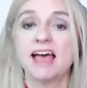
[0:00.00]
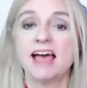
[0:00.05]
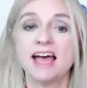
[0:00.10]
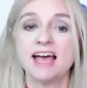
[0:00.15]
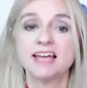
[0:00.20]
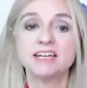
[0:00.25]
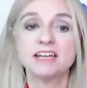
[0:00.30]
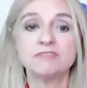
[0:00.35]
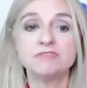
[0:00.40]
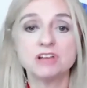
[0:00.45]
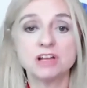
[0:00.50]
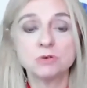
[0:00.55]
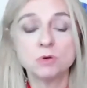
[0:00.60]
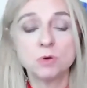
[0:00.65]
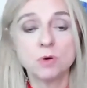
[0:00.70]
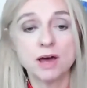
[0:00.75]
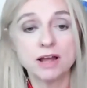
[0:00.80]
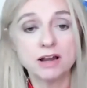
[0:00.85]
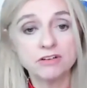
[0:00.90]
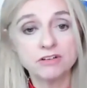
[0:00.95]
And I've done
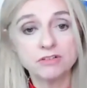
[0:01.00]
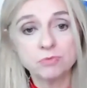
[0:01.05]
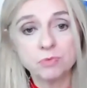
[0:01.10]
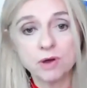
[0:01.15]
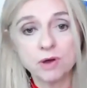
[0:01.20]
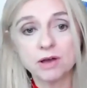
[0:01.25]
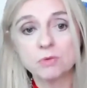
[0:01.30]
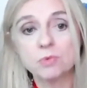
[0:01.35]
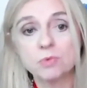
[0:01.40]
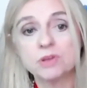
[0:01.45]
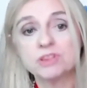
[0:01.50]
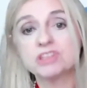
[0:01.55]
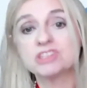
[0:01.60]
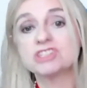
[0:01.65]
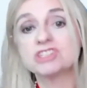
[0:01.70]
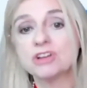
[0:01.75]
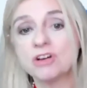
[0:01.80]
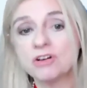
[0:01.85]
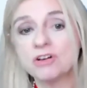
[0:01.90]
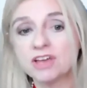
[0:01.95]
quite a lot of work with the
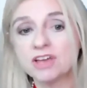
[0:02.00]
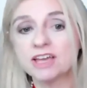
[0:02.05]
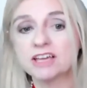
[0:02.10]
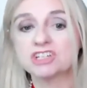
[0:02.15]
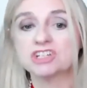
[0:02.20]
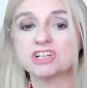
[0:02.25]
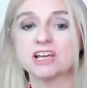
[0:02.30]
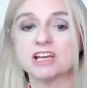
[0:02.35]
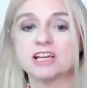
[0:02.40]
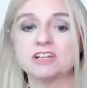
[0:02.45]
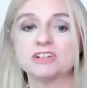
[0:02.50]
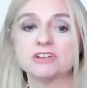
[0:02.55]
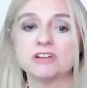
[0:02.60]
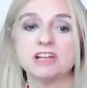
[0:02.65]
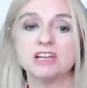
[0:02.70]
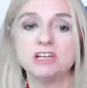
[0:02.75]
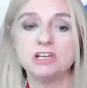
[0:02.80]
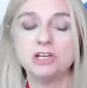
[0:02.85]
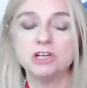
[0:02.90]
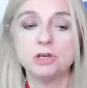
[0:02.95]
stock exchange
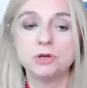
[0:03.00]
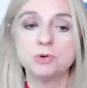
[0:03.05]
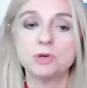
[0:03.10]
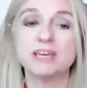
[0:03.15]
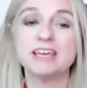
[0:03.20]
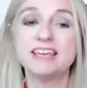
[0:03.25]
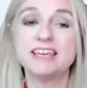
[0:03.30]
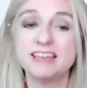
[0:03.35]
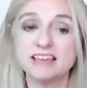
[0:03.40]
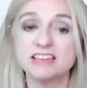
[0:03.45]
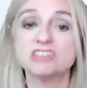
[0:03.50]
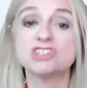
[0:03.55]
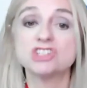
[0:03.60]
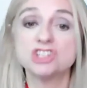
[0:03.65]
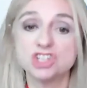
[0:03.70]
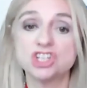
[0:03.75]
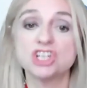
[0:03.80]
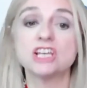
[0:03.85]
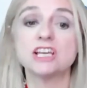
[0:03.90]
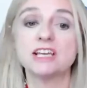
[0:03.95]
on a new
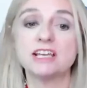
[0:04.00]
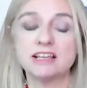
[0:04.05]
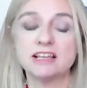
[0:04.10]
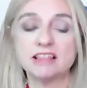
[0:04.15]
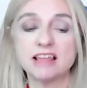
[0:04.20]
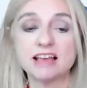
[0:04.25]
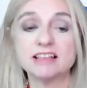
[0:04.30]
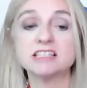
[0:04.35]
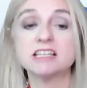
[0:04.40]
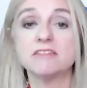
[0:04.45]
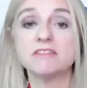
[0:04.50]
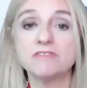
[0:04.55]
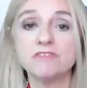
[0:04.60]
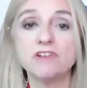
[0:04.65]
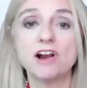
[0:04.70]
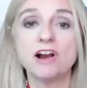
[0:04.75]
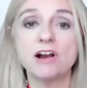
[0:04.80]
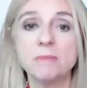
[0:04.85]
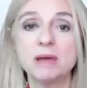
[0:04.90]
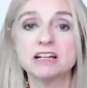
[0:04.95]
ESG, that's
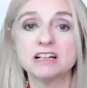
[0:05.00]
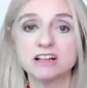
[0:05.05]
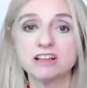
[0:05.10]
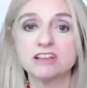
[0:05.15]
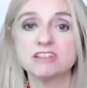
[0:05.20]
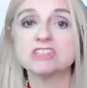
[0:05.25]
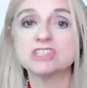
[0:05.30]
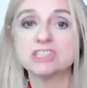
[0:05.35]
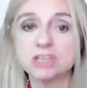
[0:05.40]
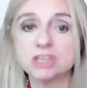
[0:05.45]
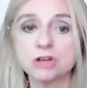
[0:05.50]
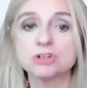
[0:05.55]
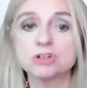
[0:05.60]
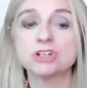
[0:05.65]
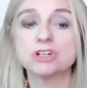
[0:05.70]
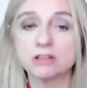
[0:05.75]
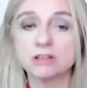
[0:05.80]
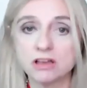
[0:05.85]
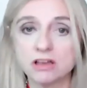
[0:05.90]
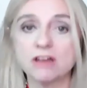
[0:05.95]
environmental and
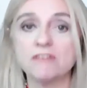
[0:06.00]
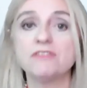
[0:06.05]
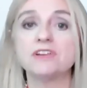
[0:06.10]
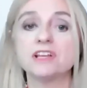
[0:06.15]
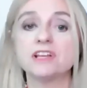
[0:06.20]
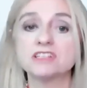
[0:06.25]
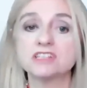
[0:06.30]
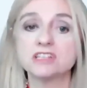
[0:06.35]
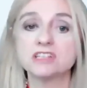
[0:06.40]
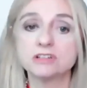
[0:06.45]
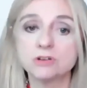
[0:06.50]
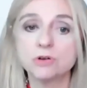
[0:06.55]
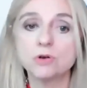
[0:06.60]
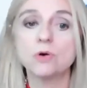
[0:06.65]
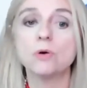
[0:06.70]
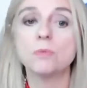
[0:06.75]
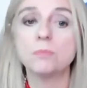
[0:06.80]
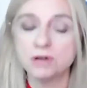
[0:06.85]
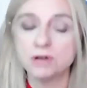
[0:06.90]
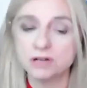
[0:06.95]
social governance and
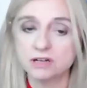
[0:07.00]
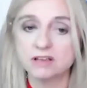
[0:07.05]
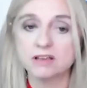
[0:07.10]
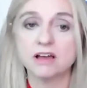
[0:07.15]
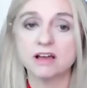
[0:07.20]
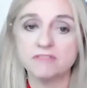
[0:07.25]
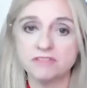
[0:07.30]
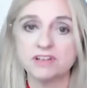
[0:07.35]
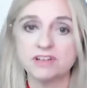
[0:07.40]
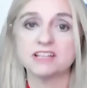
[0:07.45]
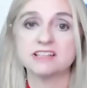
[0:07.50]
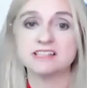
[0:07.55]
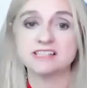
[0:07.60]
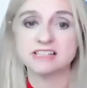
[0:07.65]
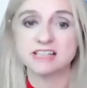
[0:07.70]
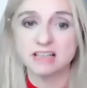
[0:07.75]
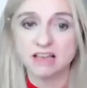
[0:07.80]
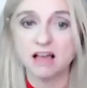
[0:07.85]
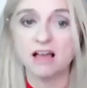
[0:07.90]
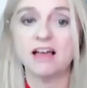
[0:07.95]
corporate
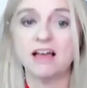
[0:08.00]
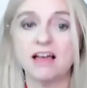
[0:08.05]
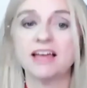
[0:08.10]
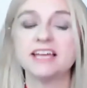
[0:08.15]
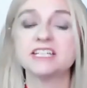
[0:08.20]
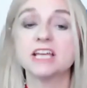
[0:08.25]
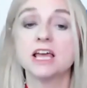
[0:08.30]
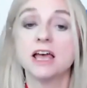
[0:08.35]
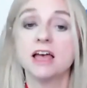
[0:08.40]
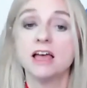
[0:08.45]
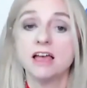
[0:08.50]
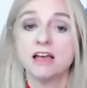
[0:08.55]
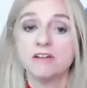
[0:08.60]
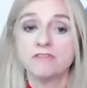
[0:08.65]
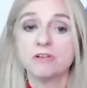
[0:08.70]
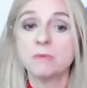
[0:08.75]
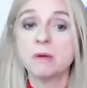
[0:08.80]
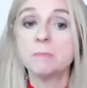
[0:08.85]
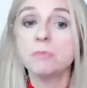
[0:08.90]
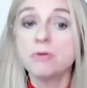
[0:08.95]
governance guide
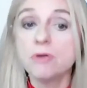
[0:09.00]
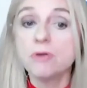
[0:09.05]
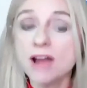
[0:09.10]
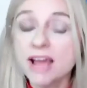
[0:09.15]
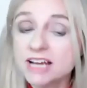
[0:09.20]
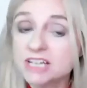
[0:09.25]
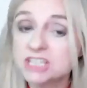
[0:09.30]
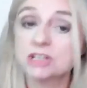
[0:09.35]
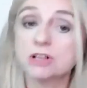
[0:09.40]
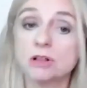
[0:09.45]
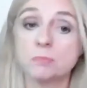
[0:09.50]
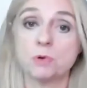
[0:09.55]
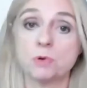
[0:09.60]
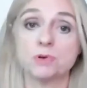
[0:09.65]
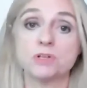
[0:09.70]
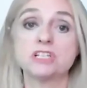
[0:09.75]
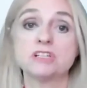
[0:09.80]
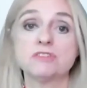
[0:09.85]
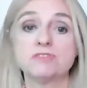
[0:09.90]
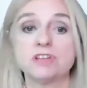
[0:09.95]
from a practical
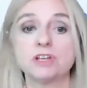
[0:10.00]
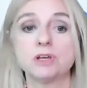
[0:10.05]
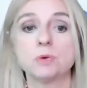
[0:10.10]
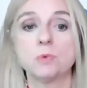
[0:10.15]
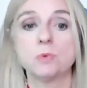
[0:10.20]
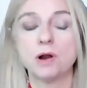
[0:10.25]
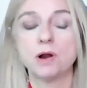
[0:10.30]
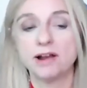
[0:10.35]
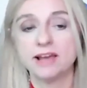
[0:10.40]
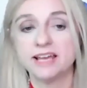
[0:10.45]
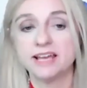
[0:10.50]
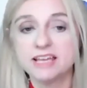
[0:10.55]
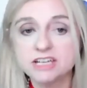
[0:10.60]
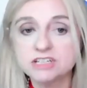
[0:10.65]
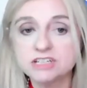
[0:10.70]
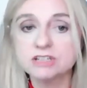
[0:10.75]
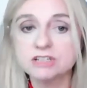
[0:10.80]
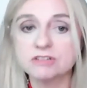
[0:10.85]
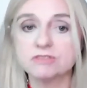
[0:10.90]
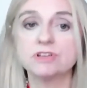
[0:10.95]
point of view, where I
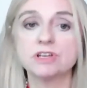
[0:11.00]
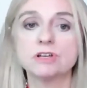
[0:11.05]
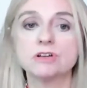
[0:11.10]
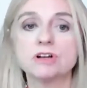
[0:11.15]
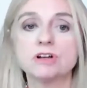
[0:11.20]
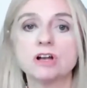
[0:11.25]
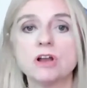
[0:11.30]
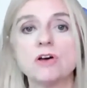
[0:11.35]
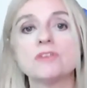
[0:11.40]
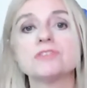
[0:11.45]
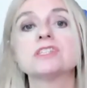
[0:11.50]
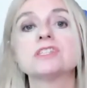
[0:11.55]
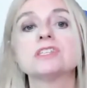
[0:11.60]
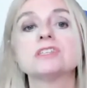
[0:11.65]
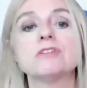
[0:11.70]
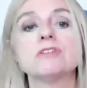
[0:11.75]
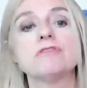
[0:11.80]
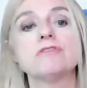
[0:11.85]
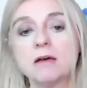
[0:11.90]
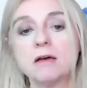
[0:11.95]
interviewed
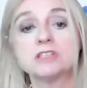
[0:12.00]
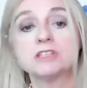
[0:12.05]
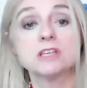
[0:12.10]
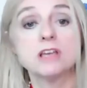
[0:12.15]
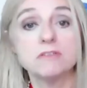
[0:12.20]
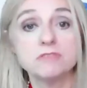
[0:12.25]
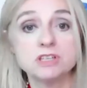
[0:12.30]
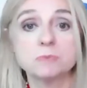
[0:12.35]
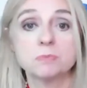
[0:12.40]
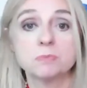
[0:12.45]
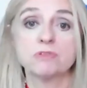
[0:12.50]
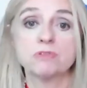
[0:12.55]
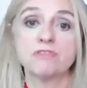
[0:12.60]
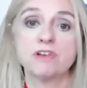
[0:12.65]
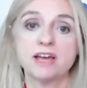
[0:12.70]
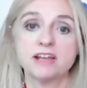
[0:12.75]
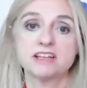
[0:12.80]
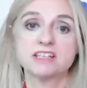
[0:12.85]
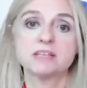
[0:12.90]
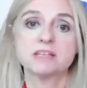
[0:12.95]
lots of service
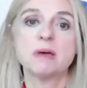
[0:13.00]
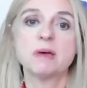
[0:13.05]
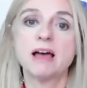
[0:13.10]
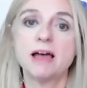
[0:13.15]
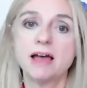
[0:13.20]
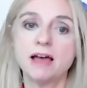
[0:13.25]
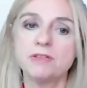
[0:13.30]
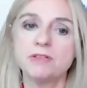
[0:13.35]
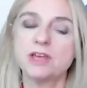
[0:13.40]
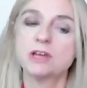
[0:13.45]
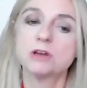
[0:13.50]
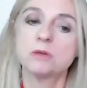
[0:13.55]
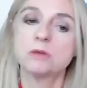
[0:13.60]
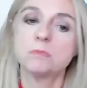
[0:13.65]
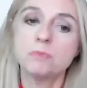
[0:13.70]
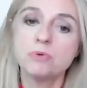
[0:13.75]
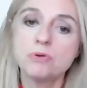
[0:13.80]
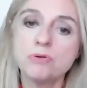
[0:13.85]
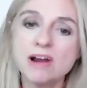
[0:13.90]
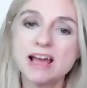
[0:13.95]
providers about how they
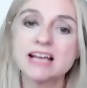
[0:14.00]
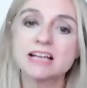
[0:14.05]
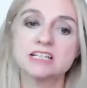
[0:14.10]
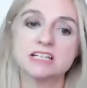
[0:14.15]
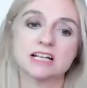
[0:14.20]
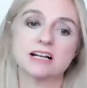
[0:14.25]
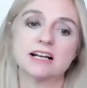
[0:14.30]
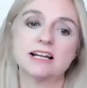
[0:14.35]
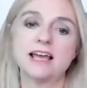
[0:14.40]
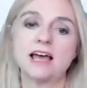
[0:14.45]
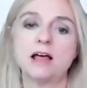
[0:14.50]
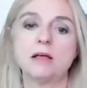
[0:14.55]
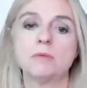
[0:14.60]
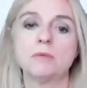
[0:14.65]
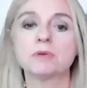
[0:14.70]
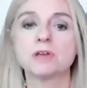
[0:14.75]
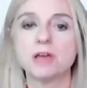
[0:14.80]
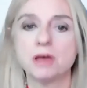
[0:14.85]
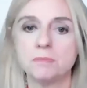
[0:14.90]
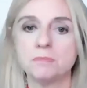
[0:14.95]
could practically
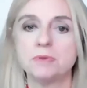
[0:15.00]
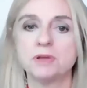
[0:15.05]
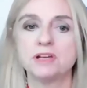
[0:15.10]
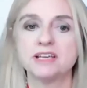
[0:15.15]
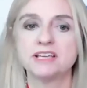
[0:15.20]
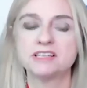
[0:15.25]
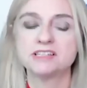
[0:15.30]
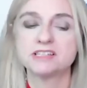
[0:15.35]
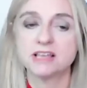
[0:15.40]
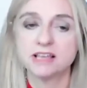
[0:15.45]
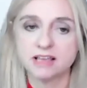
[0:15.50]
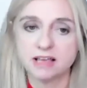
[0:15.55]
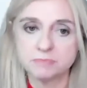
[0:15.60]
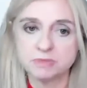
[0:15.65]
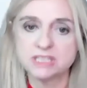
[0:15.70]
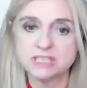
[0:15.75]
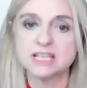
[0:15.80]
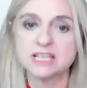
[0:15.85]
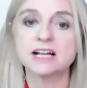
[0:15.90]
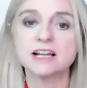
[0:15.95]
help companies, uh,
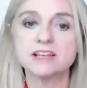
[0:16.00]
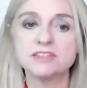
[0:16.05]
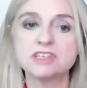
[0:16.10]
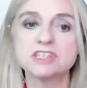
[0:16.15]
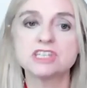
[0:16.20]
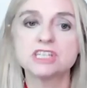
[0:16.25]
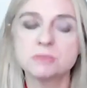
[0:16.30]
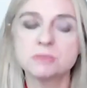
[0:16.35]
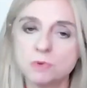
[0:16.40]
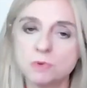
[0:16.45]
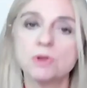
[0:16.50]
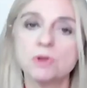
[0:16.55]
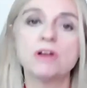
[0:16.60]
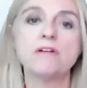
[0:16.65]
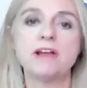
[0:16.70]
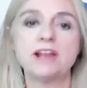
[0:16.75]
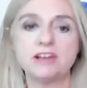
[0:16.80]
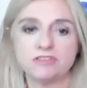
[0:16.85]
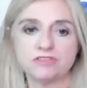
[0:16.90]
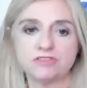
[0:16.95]
particularly at the
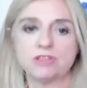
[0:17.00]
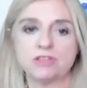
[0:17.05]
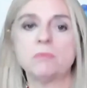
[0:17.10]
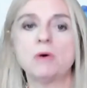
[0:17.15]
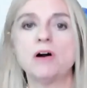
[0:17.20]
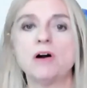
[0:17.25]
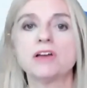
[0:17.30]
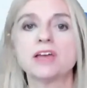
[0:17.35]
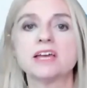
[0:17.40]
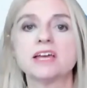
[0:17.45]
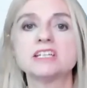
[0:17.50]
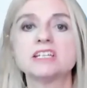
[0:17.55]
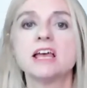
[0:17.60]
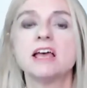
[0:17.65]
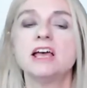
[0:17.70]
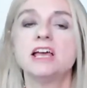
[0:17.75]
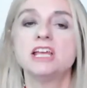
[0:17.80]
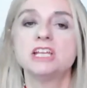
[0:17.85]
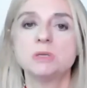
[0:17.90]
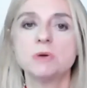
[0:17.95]
smaller end of the market,
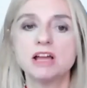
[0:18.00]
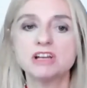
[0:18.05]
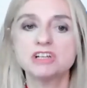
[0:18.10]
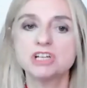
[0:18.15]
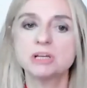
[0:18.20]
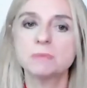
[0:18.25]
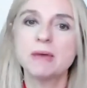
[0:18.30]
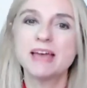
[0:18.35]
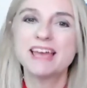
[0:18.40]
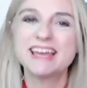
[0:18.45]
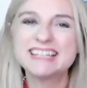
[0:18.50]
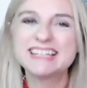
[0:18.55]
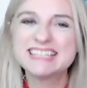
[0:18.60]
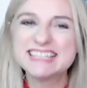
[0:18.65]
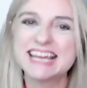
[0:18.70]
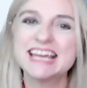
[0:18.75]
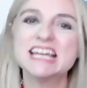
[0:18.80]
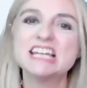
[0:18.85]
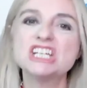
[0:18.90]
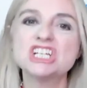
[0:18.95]
to actually pay
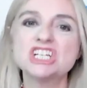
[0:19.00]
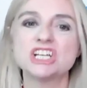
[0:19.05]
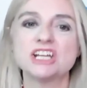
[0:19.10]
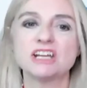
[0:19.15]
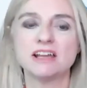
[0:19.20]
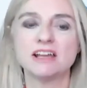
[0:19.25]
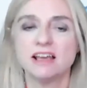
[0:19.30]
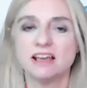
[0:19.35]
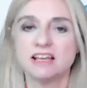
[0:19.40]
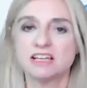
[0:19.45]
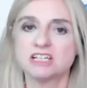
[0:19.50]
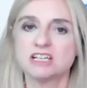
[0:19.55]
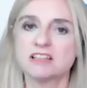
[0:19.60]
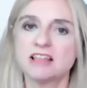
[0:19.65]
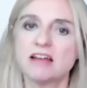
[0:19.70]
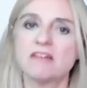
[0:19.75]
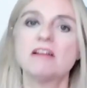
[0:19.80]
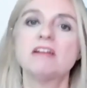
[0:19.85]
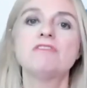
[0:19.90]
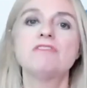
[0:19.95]
attention to
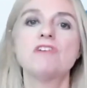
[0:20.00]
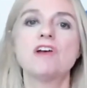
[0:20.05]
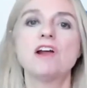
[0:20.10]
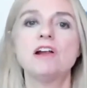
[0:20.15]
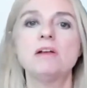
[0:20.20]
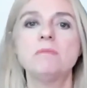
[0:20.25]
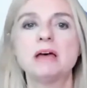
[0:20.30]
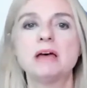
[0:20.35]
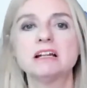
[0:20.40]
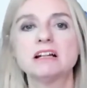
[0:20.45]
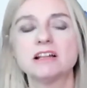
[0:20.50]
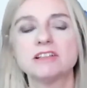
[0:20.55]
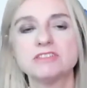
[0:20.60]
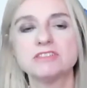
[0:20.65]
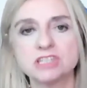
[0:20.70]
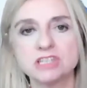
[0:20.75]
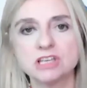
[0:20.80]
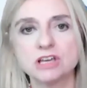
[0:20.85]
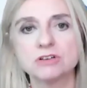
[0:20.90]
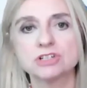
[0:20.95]
their environmental
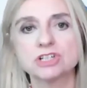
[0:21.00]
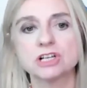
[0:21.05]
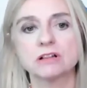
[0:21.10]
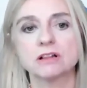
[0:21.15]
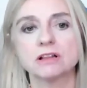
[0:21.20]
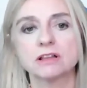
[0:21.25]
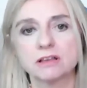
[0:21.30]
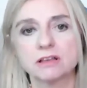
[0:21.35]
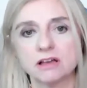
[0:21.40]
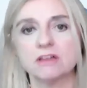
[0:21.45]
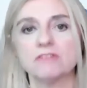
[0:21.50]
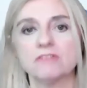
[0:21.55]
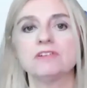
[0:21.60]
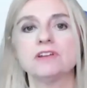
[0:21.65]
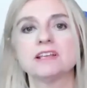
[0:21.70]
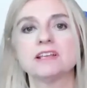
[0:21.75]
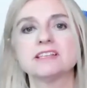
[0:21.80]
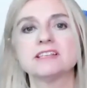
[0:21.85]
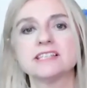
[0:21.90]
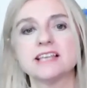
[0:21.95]
and social
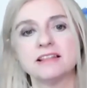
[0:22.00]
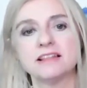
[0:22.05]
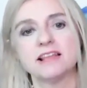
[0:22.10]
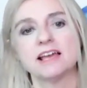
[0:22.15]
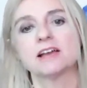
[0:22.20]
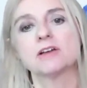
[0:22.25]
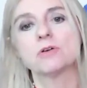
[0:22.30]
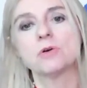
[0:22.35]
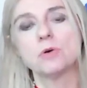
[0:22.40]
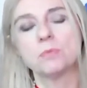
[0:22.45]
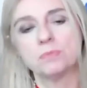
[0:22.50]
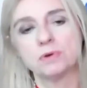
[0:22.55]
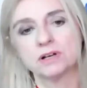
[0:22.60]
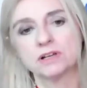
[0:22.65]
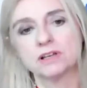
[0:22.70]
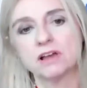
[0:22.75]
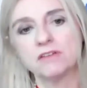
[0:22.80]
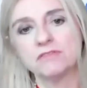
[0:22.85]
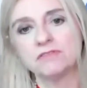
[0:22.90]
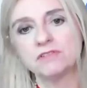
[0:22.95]
governance and their
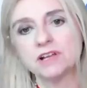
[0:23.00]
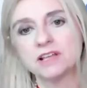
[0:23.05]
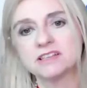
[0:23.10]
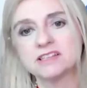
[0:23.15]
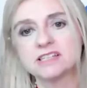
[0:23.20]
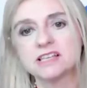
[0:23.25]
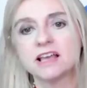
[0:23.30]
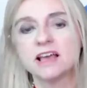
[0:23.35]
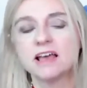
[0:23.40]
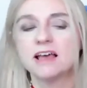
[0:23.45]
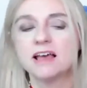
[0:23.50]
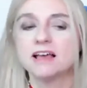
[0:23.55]
corporate governance.